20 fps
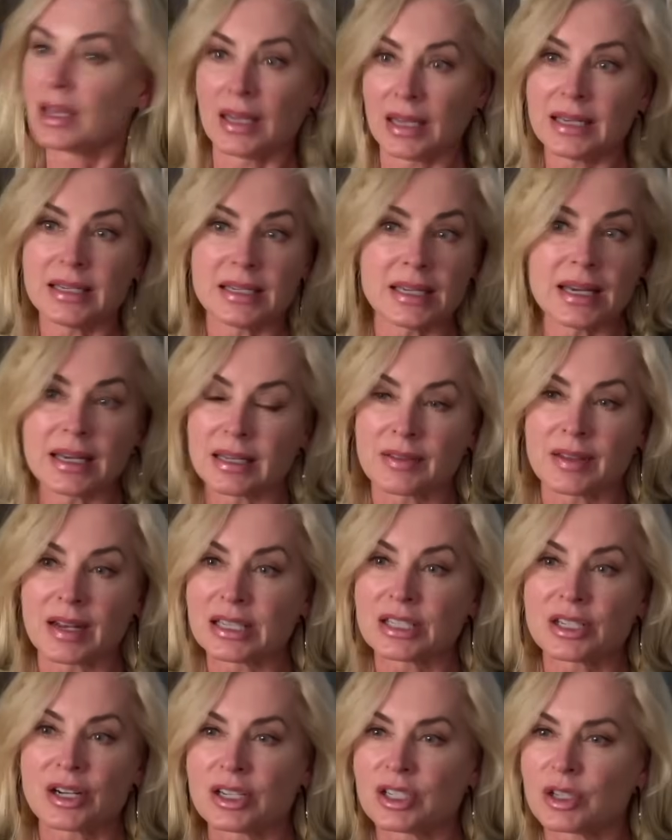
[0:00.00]
And he did. And then
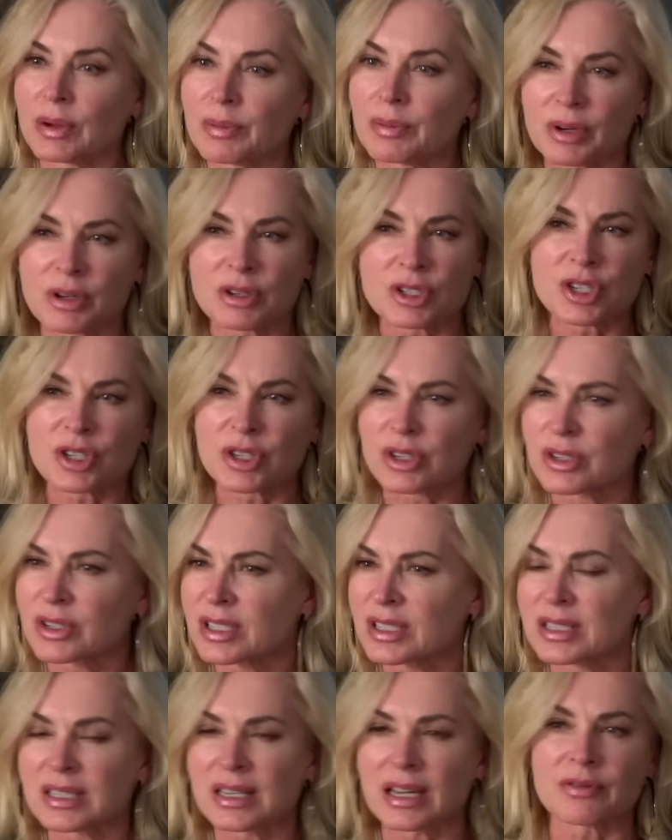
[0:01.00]
I started doing
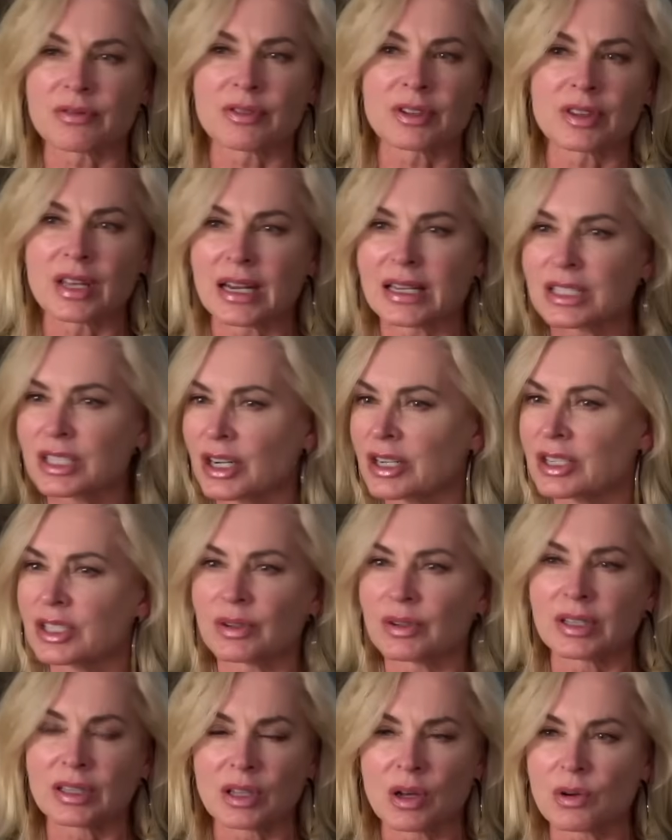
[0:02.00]
brochures and stuff. And then I started
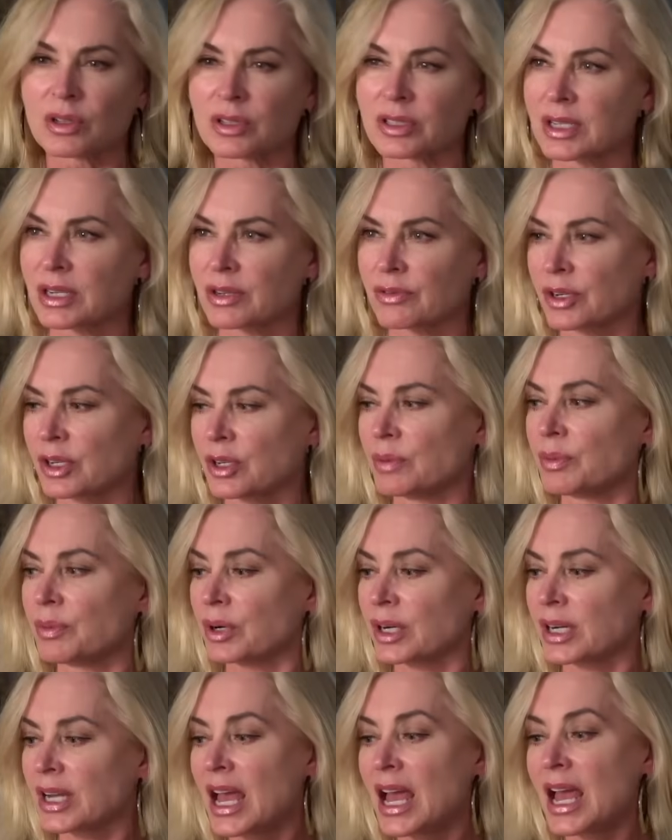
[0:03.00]
doing local stuff for
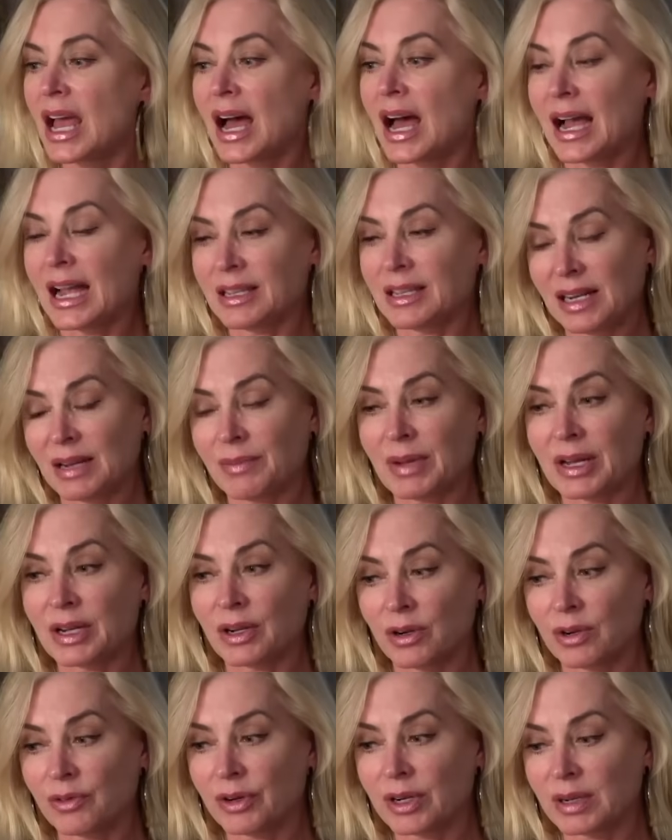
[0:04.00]
Newport. I ended up, my
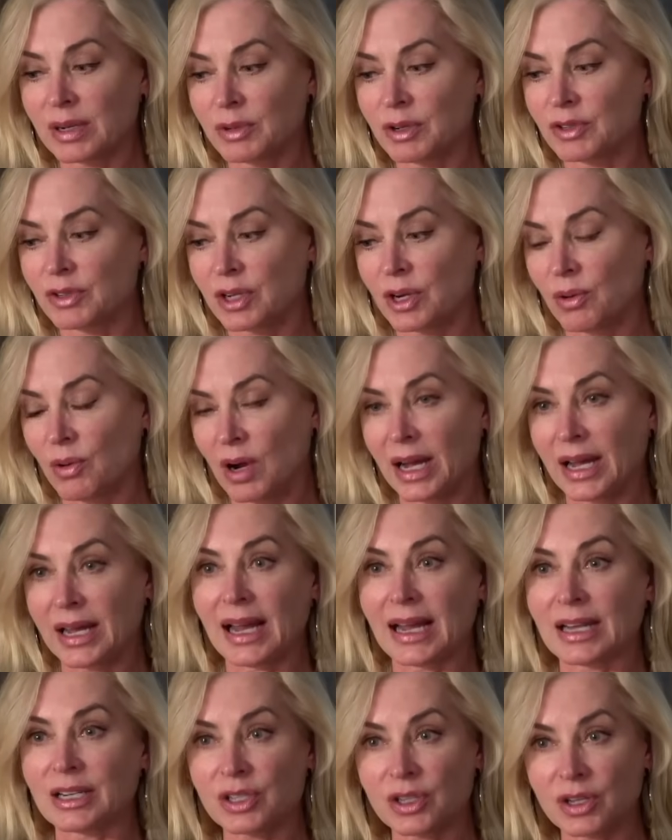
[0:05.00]
girlfriend had moved to
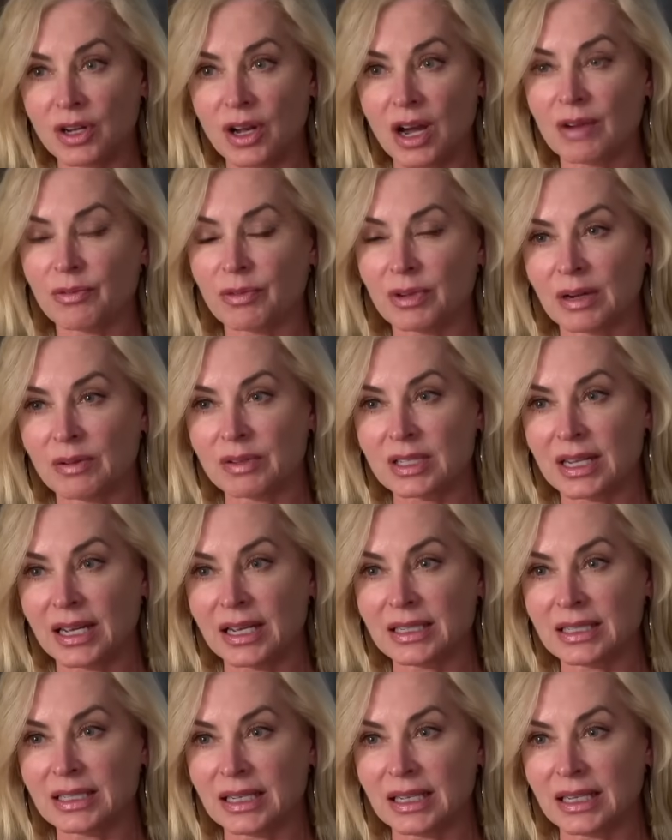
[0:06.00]
Hawaii. I took off when I was
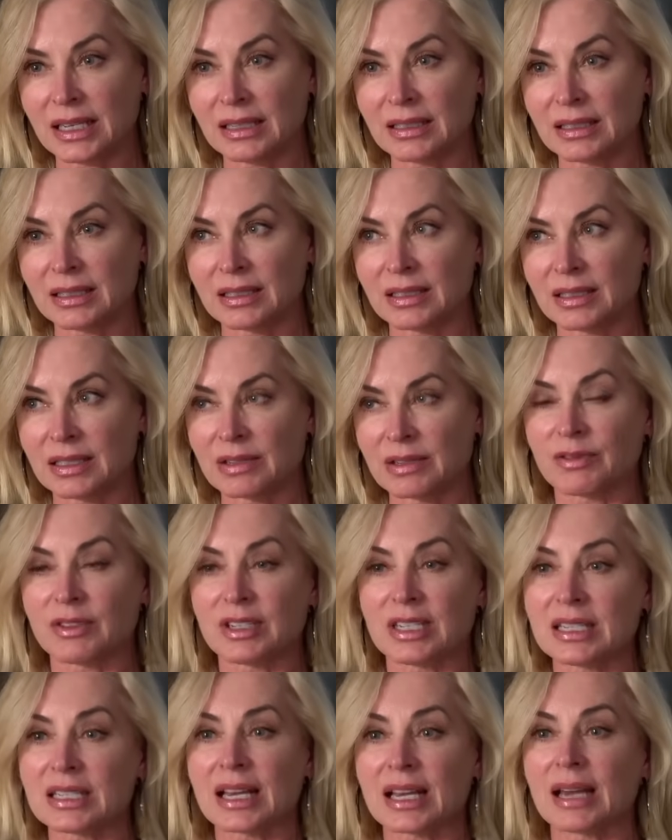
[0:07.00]
19 to
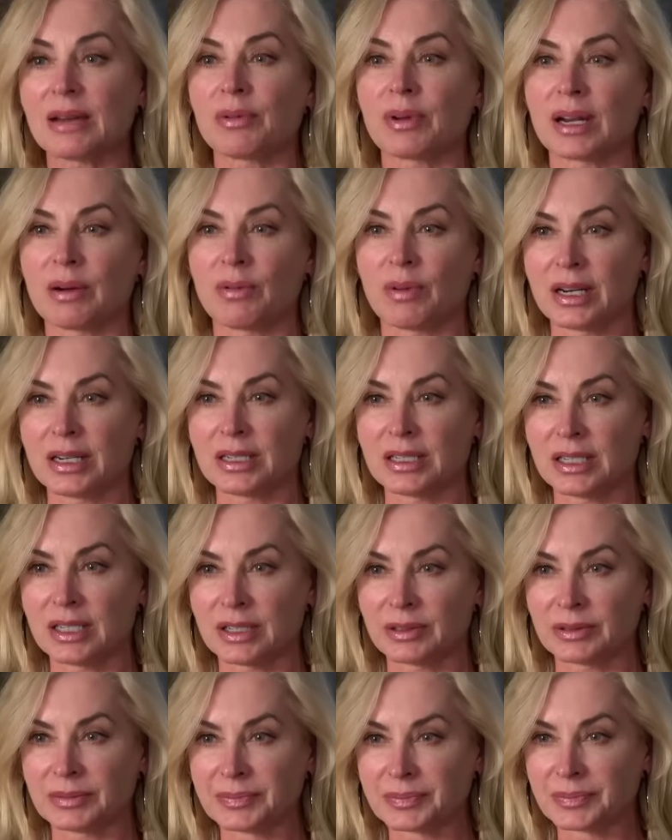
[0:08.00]
decide what I wanted to
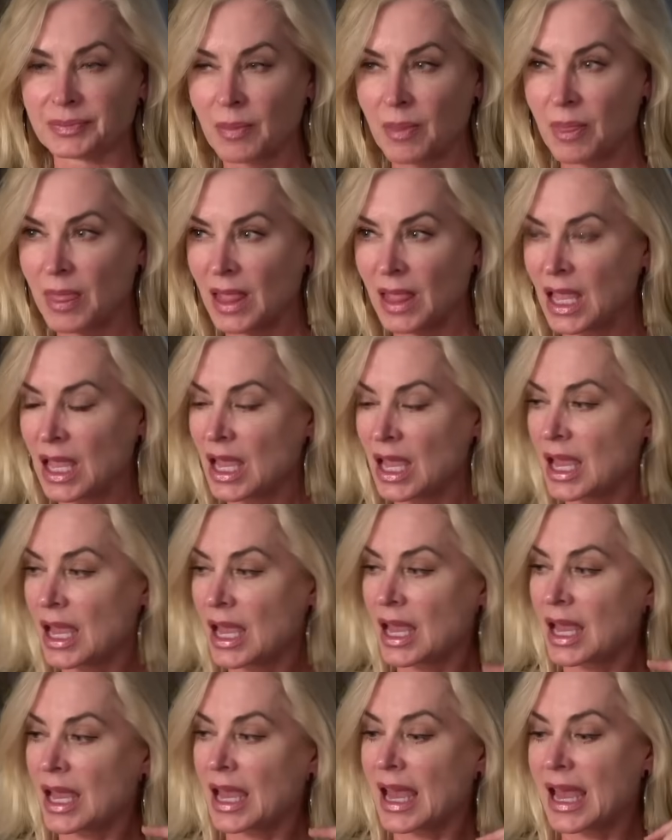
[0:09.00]
do.
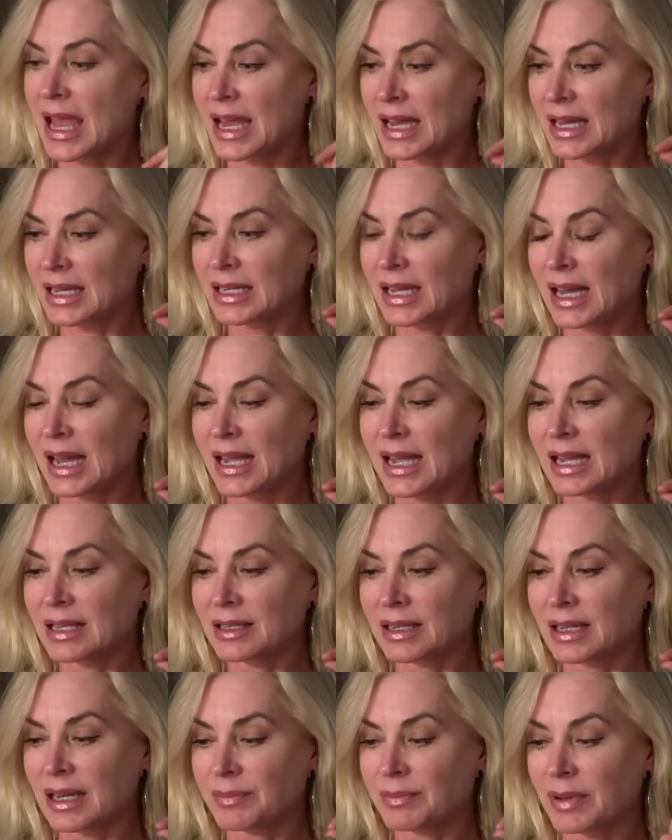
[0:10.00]
And I
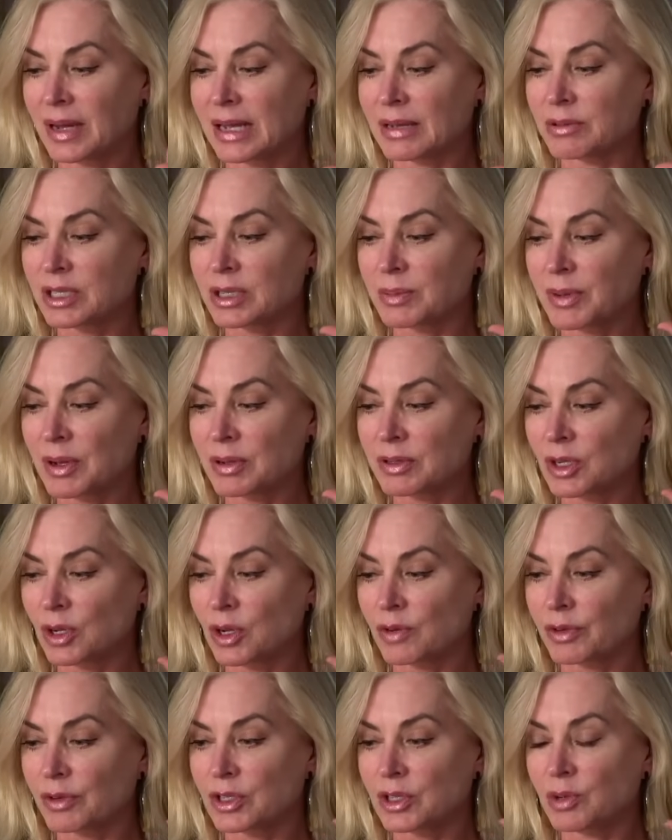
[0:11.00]
ended up, I was supposed to
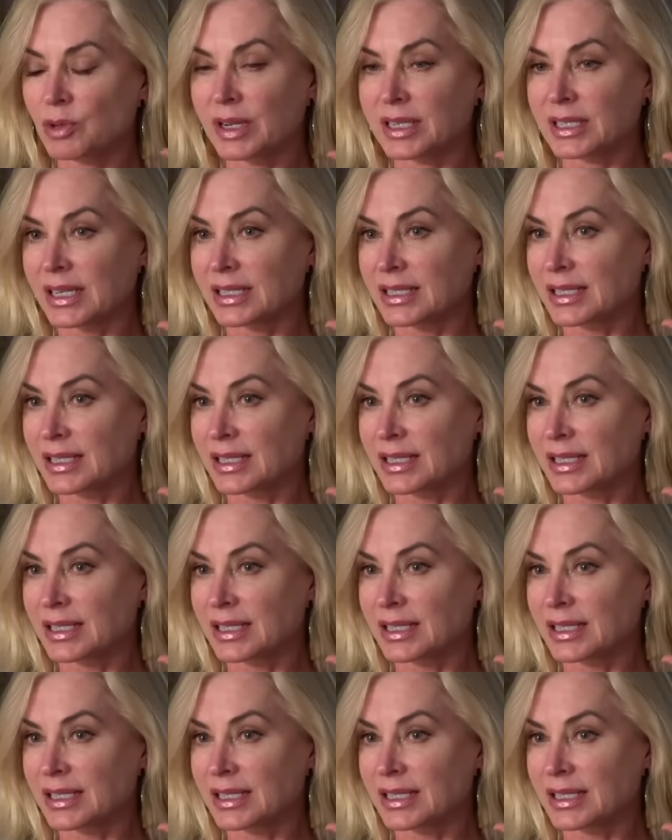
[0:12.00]
go for 2 weeks.